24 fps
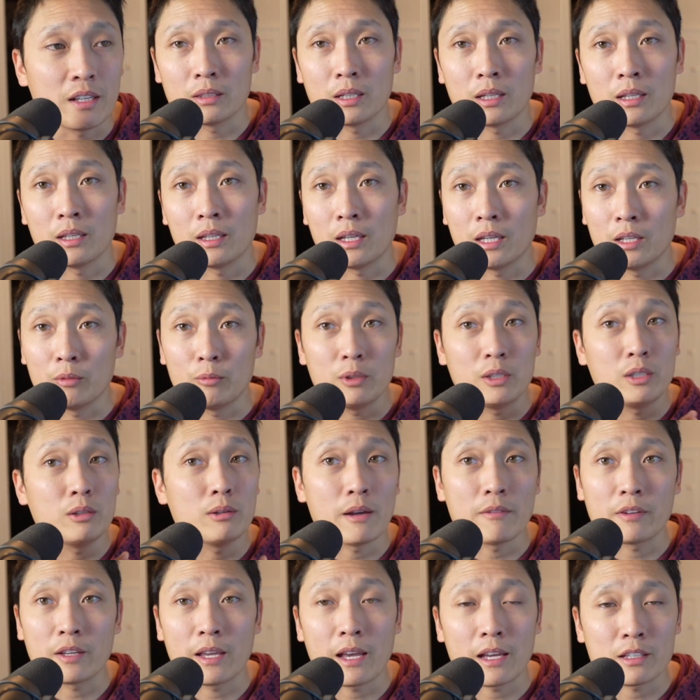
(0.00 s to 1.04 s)
And we do
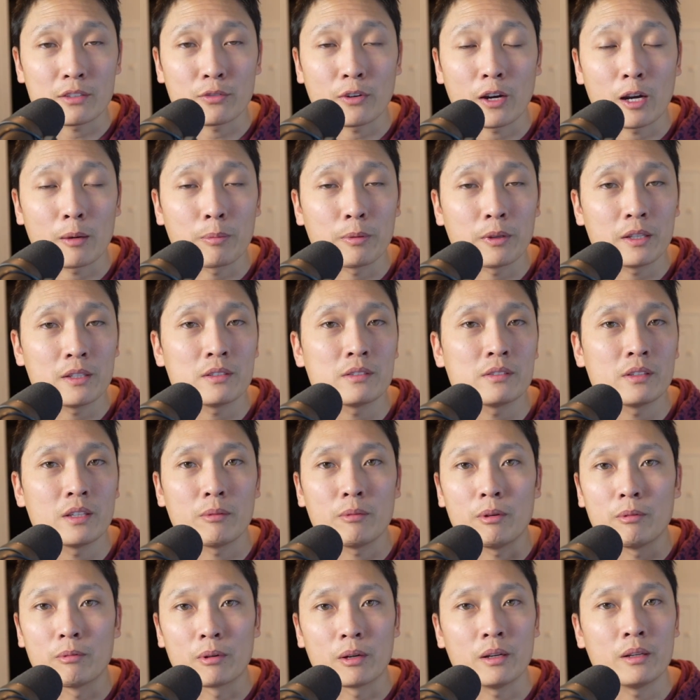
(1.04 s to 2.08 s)
have a gas fireplace that
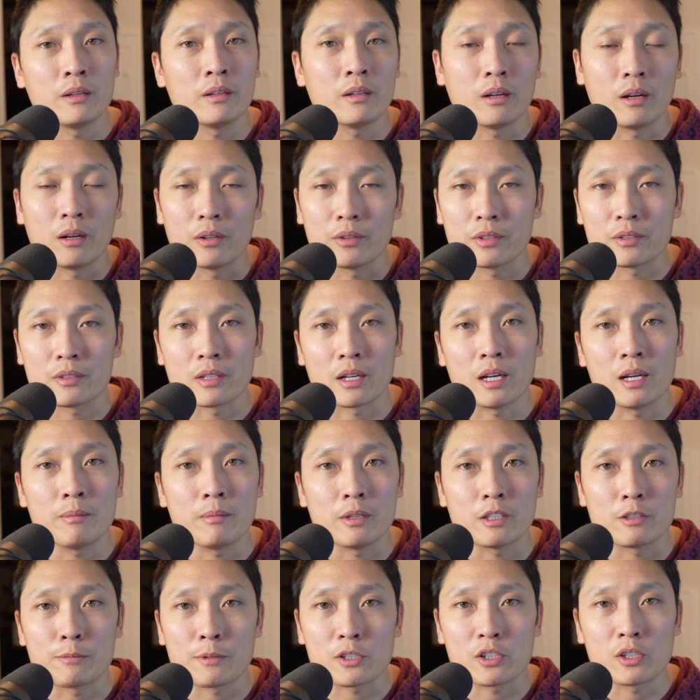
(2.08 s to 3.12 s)
we run all the time,
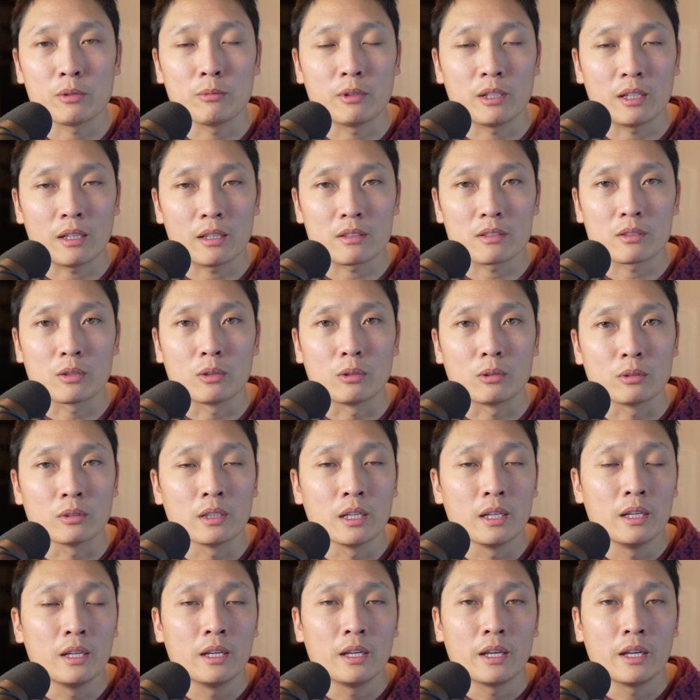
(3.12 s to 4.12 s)
especially when it gets cold,